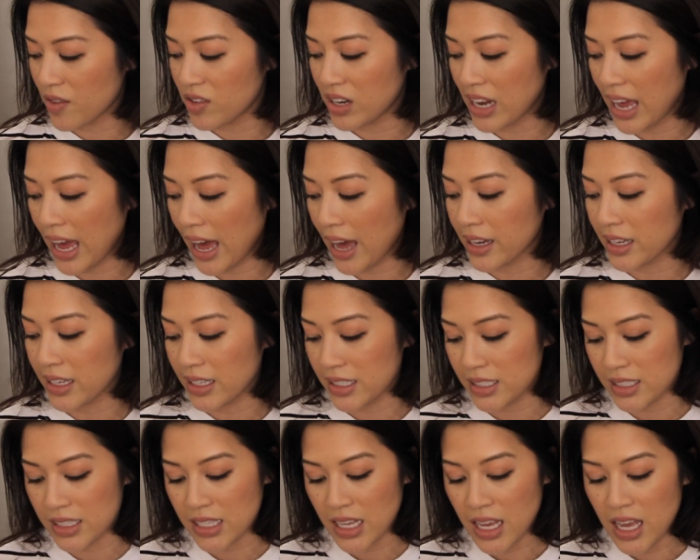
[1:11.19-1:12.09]
in hack
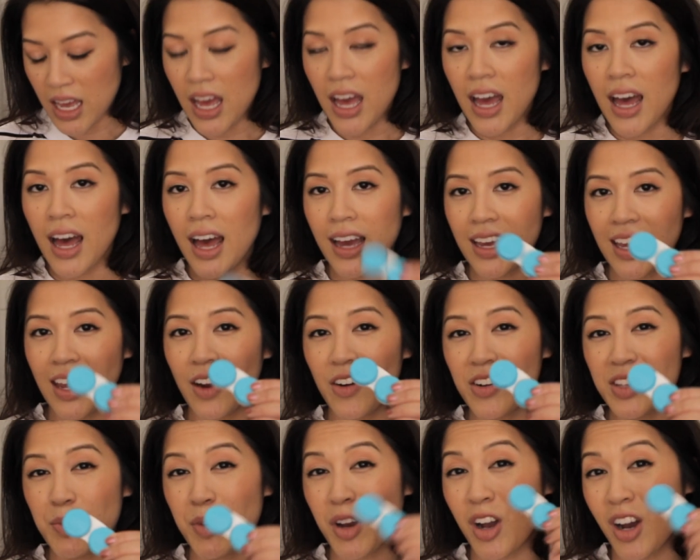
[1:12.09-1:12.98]
is I
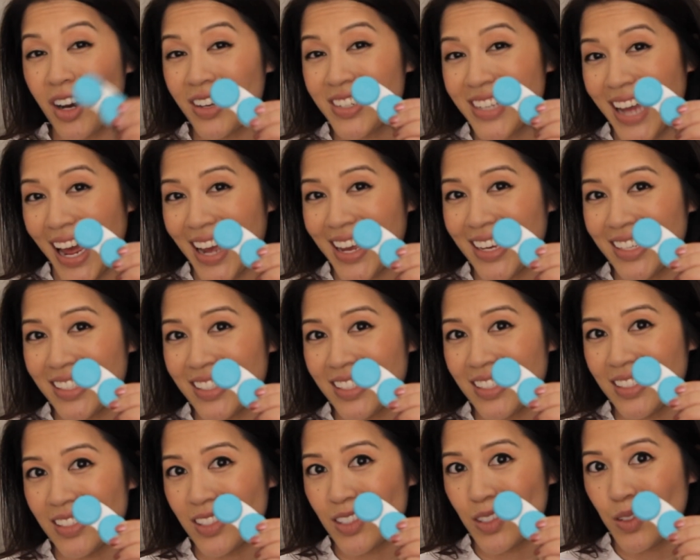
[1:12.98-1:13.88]
carry them in contact
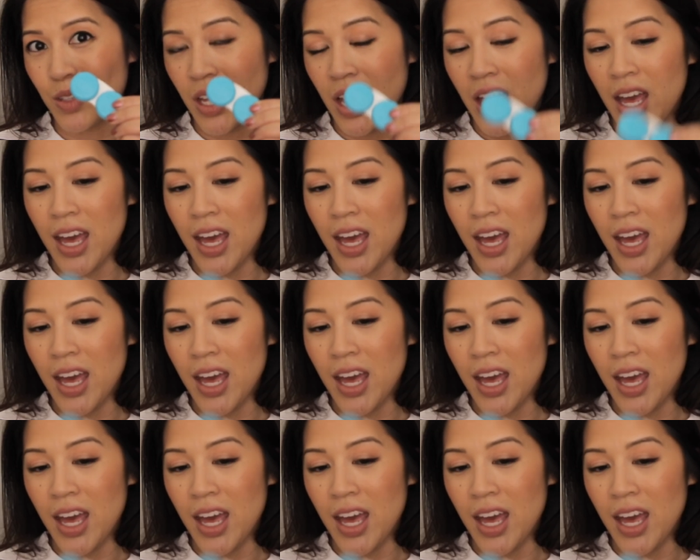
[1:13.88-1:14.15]
cases.